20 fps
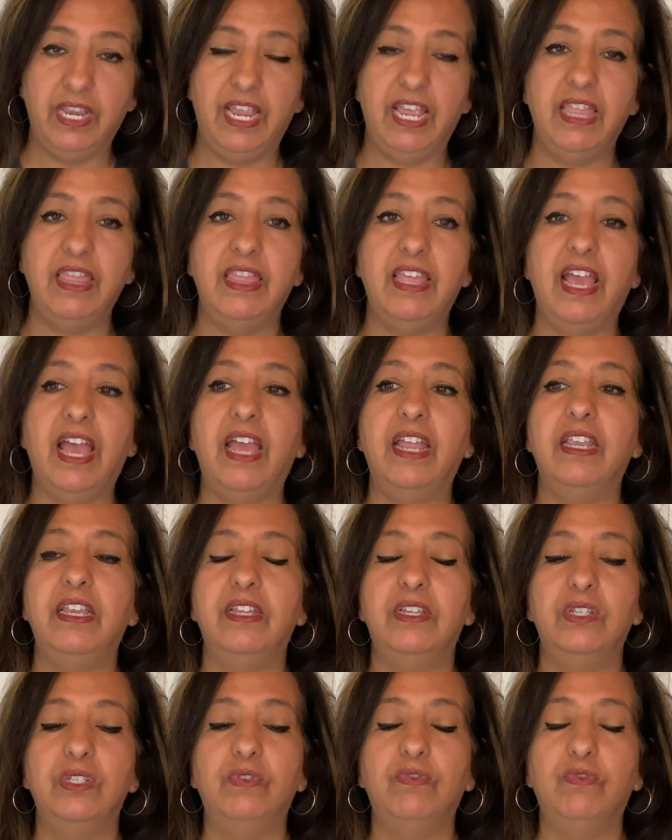And that
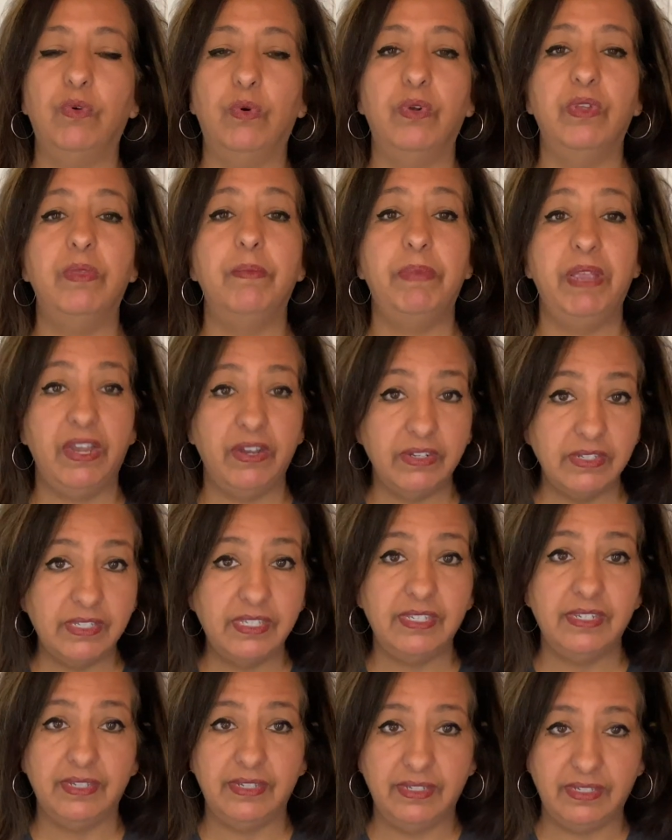is for the
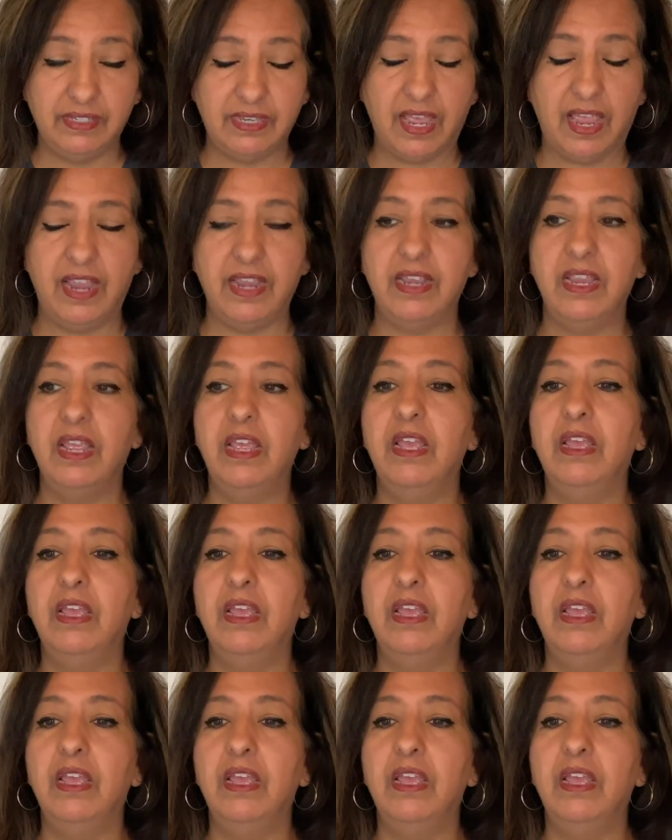parents to decide